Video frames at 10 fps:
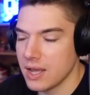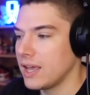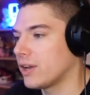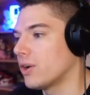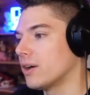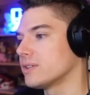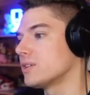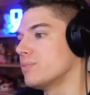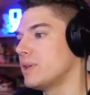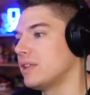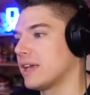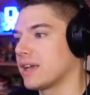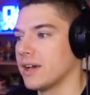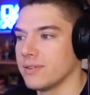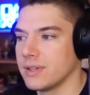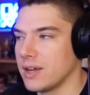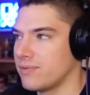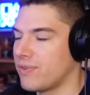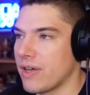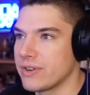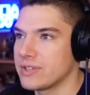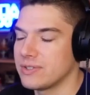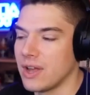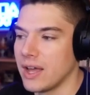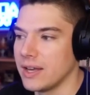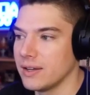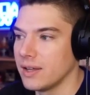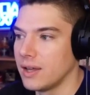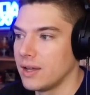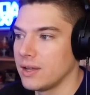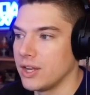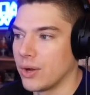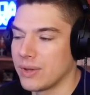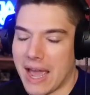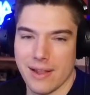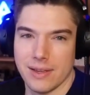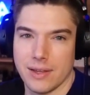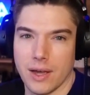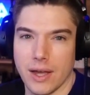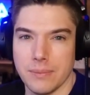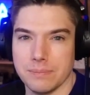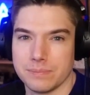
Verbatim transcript: It could also be like a, a father son, you know, Galick Gun.